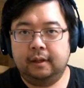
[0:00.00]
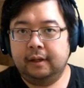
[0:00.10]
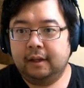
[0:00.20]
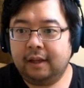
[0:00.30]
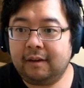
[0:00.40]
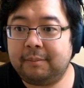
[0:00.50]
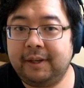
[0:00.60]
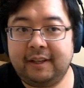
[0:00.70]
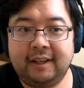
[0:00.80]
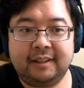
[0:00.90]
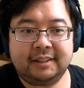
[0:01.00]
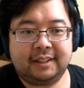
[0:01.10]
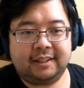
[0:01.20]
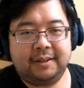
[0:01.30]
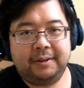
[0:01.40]
Hey everybody, how's
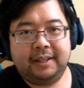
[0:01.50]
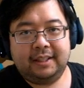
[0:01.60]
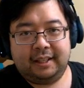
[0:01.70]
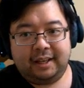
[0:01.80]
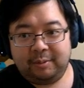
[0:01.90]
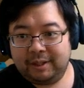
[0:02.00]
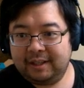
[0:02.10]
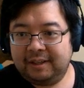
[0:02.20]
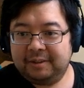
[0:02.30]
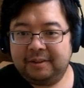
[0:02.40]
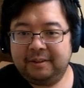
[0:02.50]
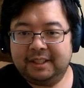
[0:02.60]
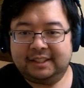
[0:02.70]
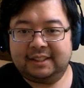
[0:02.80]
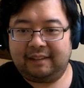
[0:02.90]
it going? Today we're going to go through the
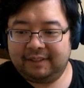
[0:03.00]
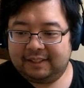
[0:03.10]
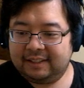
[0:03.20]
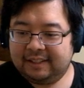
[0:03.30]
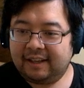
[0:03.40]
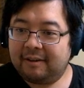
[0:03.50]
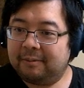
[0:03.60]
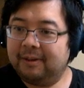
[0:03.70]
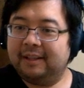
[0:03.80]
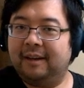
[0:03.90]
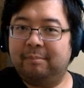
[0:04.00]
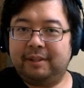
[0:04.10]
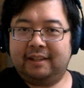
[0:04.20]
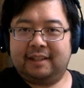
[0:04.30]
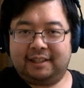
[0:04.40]
17.1
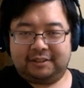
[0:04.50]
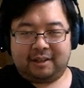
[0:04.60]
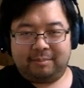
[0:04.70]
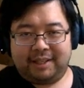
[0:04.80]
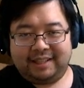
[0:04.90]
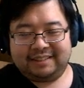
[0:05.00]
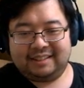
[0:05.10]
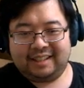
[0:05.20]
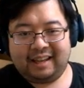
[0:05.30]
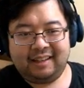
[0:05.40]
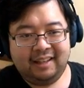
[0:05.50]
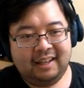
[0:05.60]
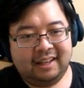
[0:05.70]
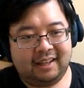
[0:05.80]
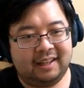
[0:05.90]
update that dropped yesterday.
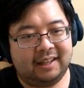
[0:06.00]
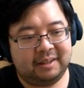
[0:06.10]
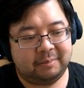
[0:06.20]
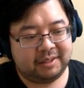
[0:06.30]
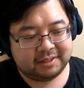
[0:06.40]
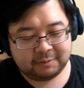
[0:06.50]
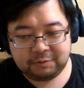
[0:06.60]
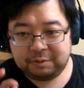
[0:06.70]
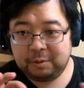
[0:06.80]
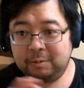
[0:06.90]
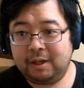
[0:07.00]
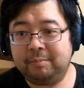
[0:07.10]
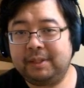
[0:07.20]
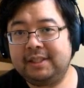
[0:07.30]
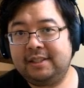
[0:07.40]
There's a few
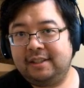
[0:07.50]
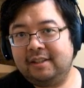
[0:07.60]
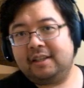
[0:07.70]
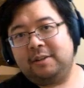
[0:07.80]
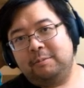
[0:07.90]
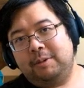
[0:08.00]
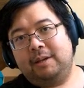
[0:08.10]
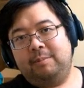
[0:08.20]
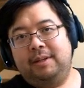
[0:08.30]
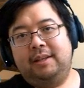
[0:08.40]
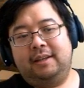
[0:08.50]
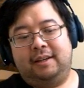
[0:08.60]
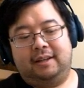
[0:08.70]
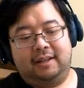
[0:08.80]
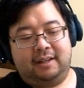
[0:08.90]
updates here that you may be
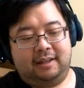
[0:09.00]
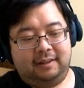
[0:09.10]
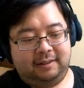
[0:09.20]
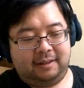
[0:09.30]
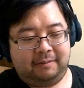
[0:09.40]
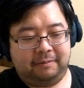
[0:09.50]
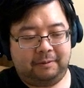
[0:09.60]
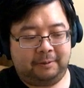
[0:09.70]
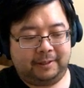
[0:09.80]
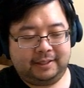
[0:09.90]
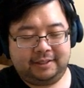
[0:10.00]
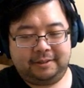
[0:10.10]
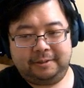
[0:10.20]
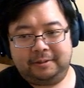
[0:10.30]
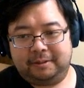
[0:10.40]
looking forward
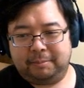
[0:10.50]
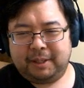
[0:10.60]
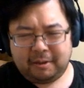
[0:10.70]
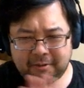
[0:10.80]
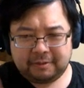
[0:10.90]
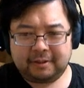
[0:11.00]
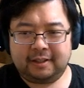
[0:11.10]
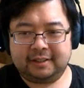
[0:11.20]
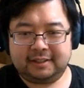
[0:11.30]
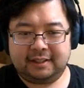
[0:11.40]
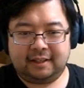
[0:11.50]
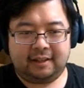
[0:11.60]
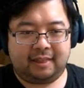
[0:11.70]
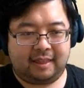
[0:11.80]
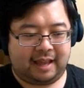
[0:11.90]
to, but overall it's
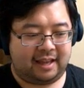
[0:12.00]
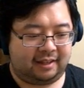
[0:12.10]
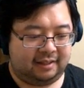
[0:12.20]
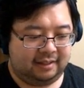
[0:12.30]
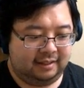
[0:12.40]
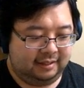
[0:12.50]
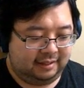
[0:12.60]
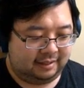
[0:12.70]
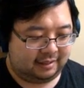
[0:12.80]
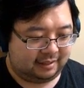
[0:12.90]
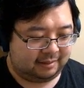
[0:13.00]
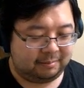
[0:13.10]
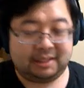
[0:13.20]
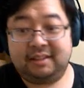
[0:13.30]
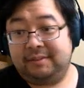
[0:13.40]
not that
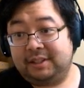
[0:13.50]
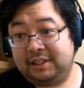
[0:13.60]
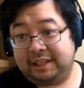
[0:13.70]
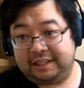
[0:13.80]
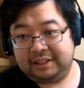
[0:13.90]
much of a change.